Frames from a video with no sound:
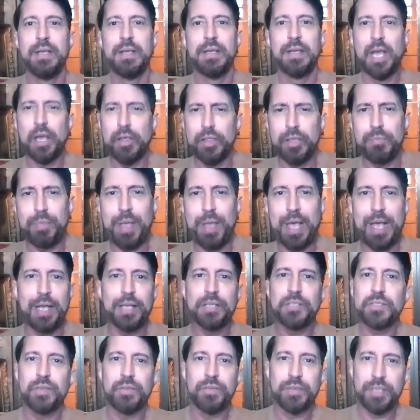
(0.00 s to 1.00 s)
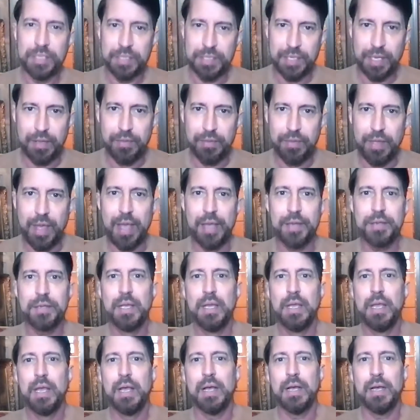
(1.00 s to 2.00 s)
how they passed and things like that.
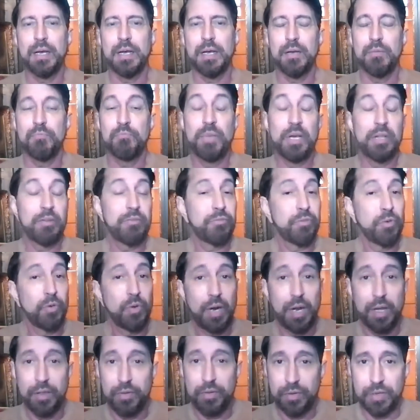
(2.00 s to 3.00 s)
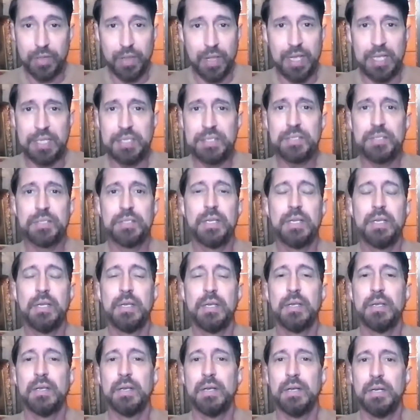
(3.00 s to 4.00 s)
Um, but for other clients,
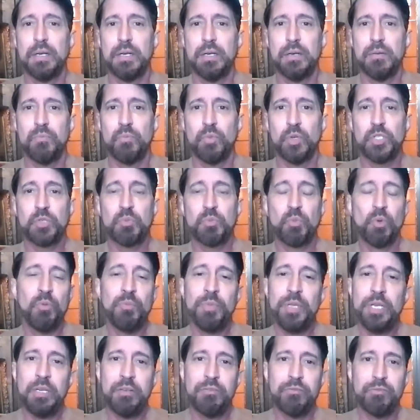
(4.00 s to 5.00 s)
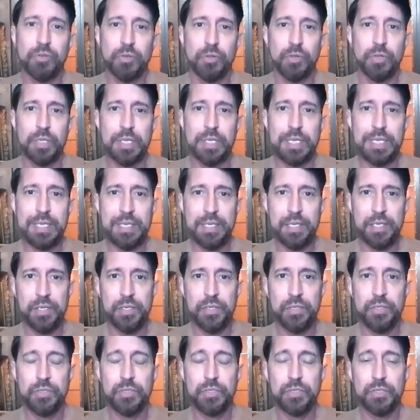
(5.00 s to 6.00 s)
um, what's more meaningful
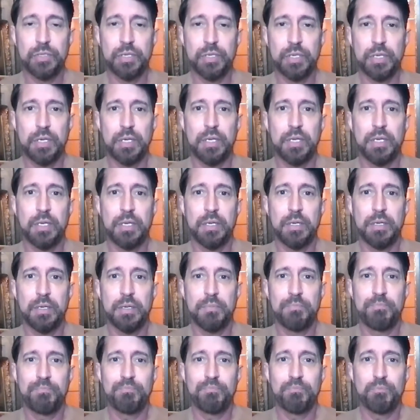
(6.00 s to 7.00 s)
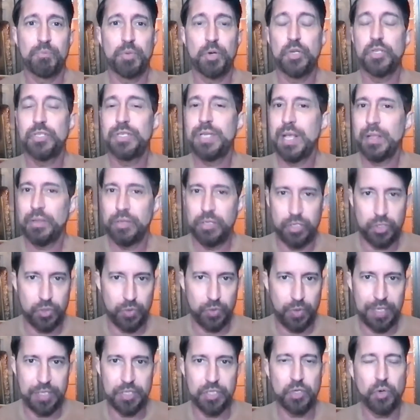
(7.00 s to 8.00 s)
is um, personality
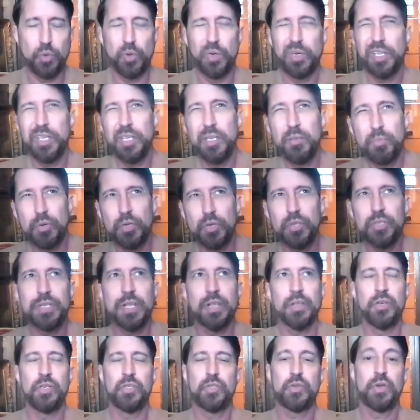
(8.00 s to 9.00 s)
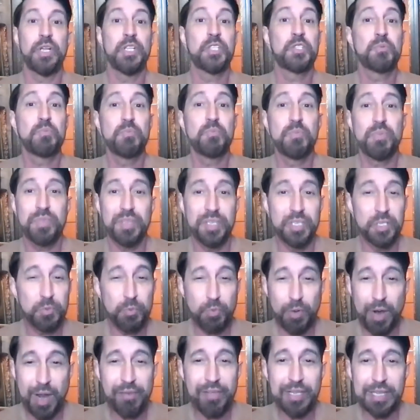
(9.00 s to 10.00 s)
traits, quirky personality traits, things
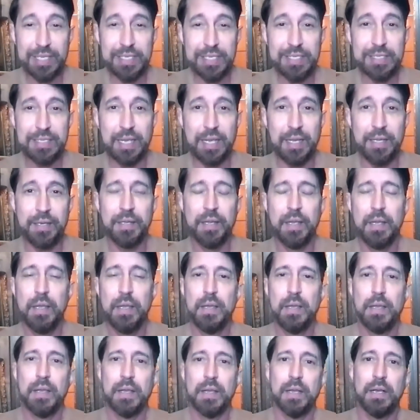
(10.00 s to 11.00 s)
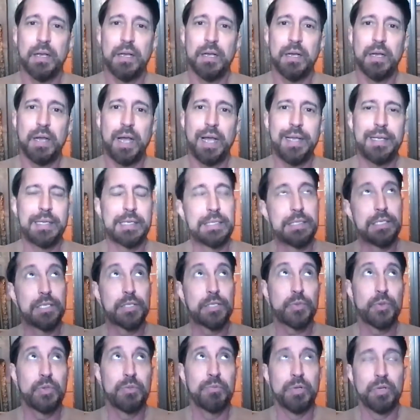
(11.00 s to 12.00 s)
privately said, uh, I kind of
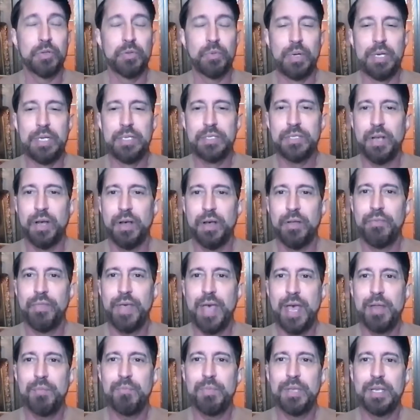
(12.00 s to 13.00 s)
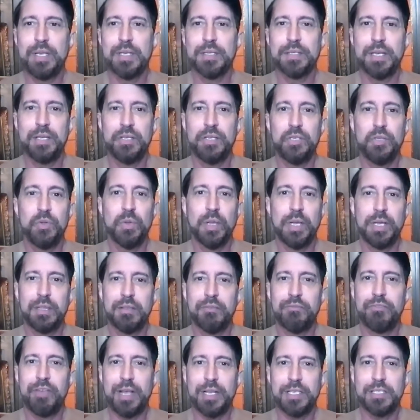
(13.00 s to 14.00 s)
swing both ways on that because I do like the
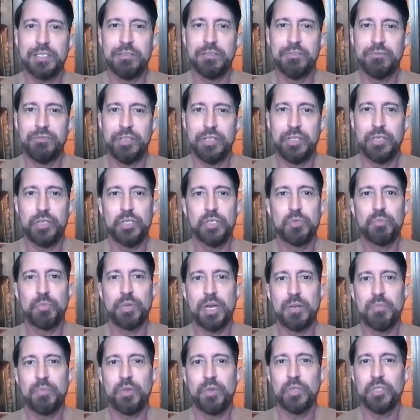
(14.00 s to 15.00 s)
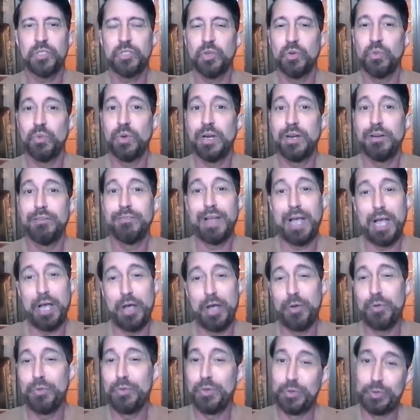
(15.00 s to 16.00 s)
facts and figures, but I'm also aware of
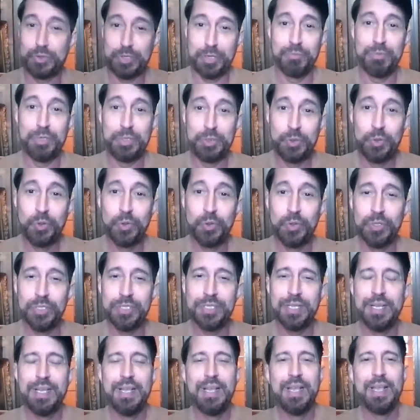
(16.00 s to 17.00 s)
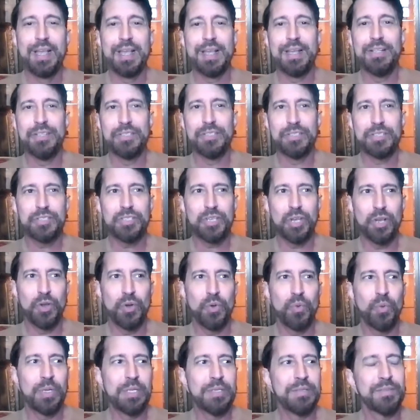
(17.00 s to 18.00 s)
how those can be Googled. And so
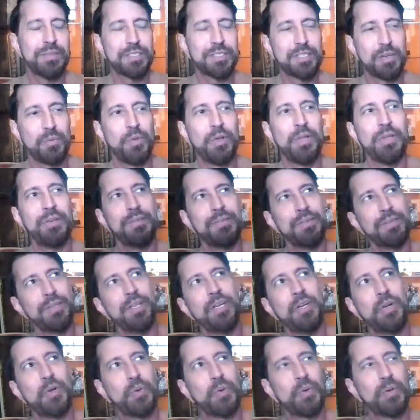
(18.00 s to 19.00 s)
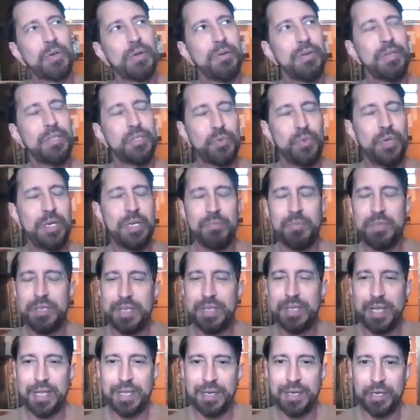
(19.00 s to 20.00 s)
when someone, you know, is reading me,
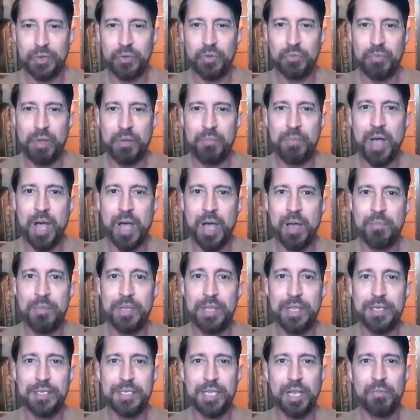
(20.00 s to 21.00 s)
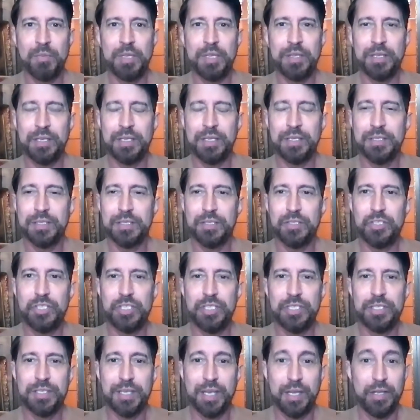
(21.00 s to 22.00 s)
they connect with my mom and they tell me things that she
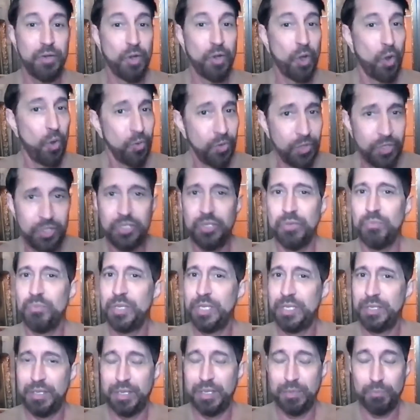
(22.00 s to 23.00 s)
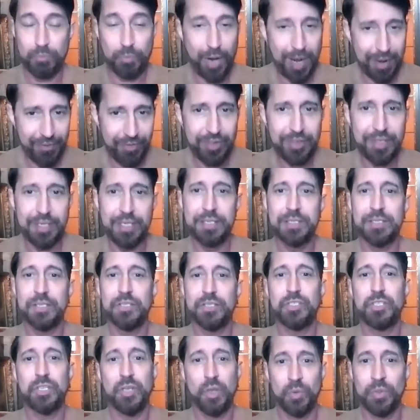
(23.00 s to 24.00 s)
said only to me, private things that
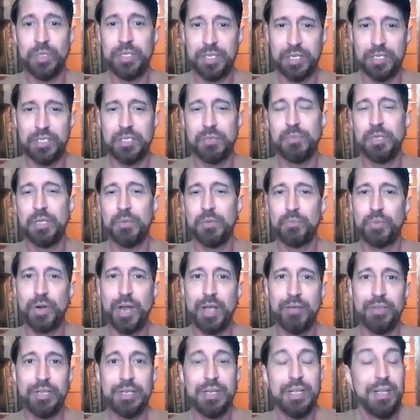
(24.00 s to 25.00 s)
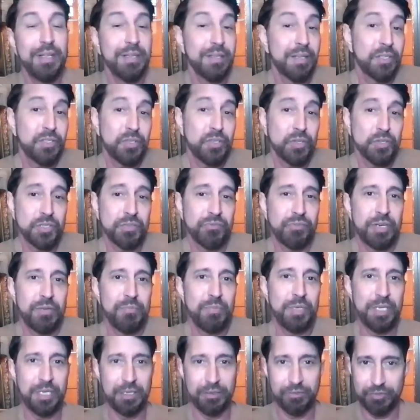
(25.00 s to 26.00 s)
she only said to me in private, that's also very
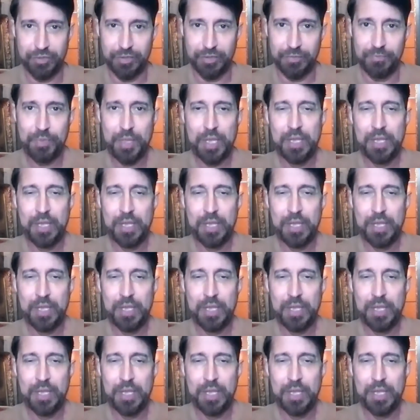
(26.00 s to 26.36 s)
meaningful.